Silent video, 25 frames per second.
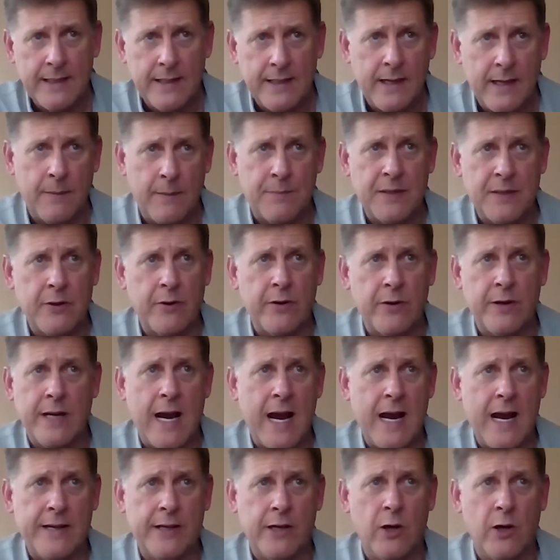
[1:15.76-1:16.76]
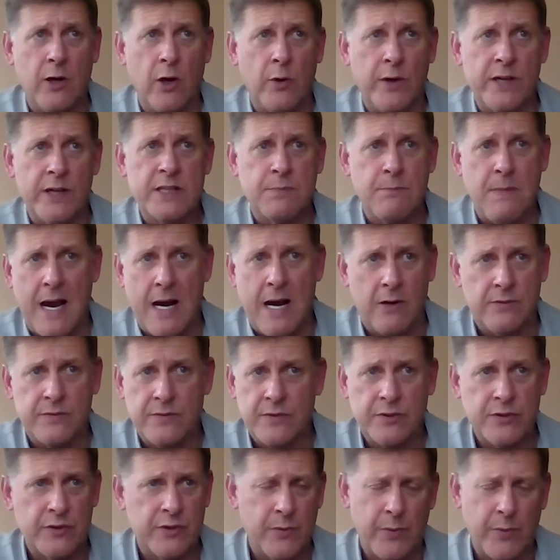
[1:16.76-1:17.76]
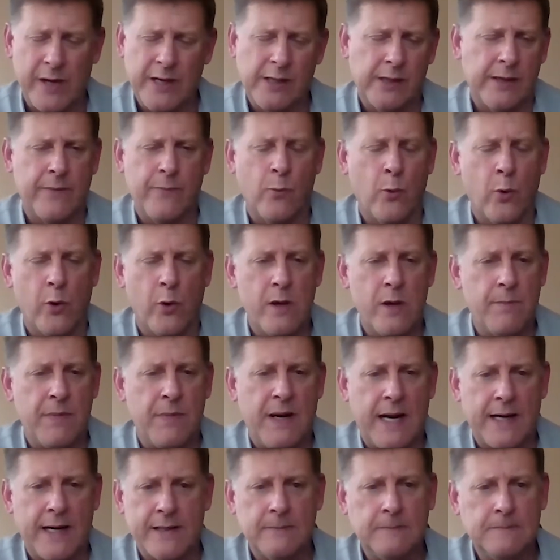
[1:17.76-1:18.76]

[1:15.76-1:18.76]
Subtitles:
up here in Idaho, it's mountains, so we don't even worry about it.